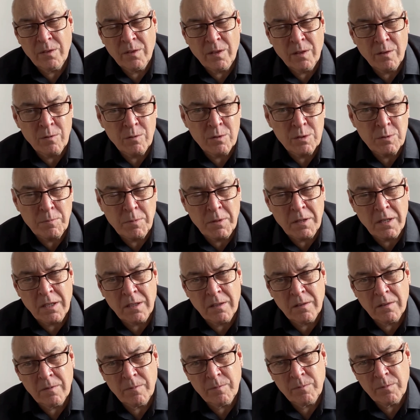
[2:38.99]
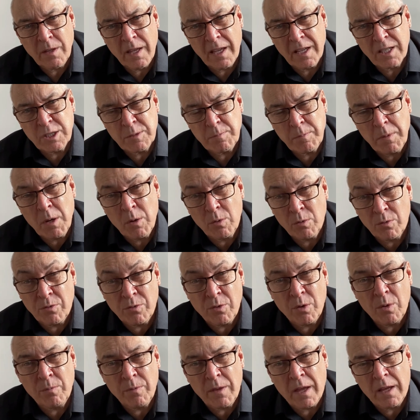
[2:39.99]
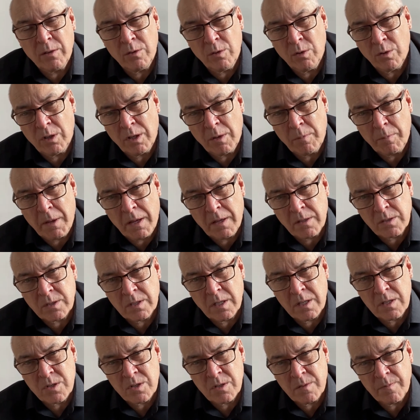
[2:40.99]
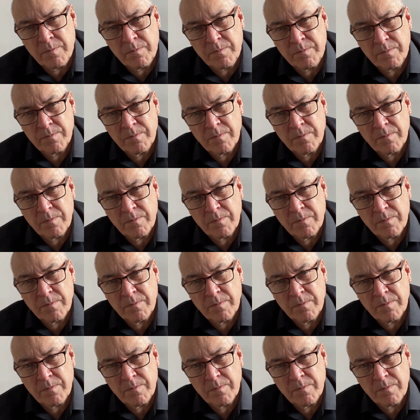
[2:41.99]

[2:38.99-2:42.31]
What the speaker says: that was being expelled from that nuclear power station?